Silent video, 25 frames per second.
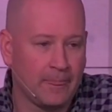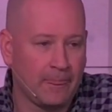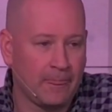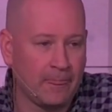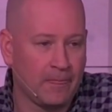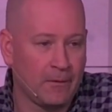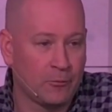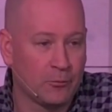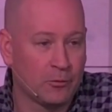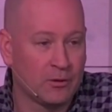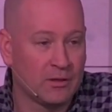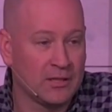
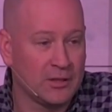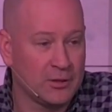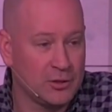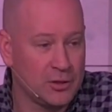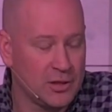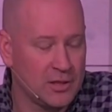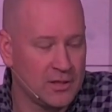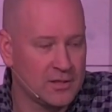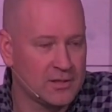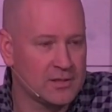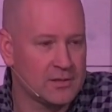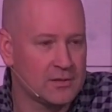The
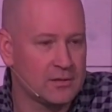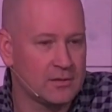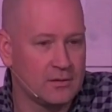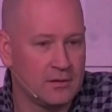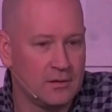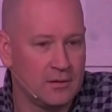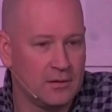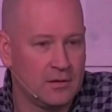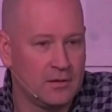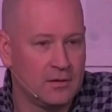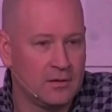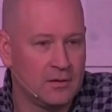religious
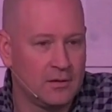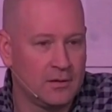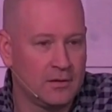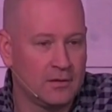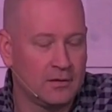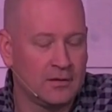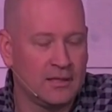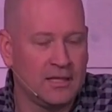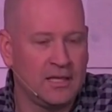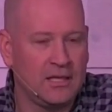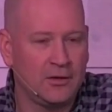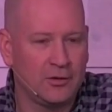
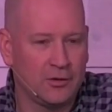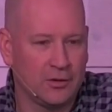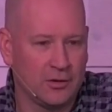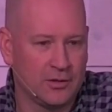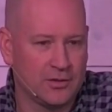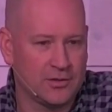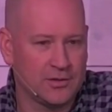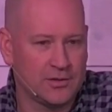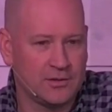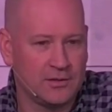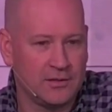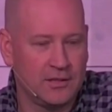
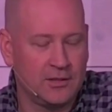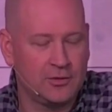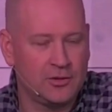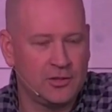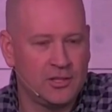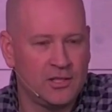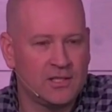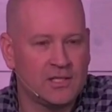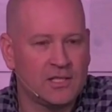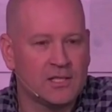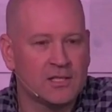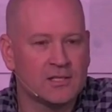leaders, that
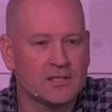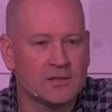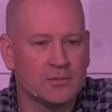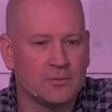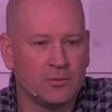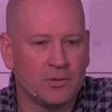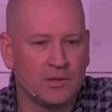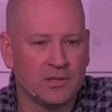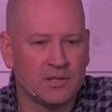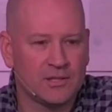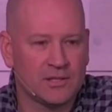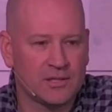Jesus
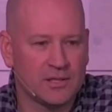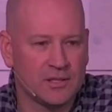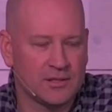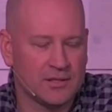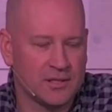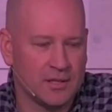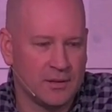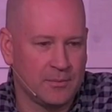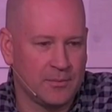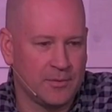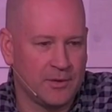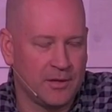was
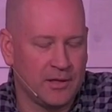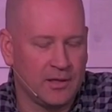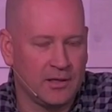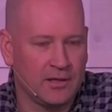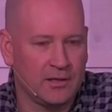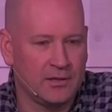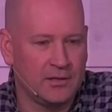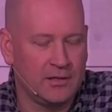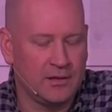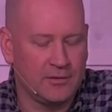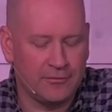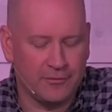something
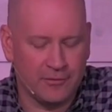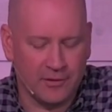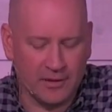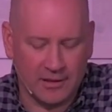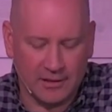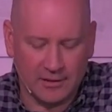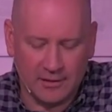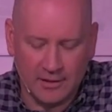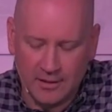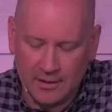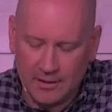different.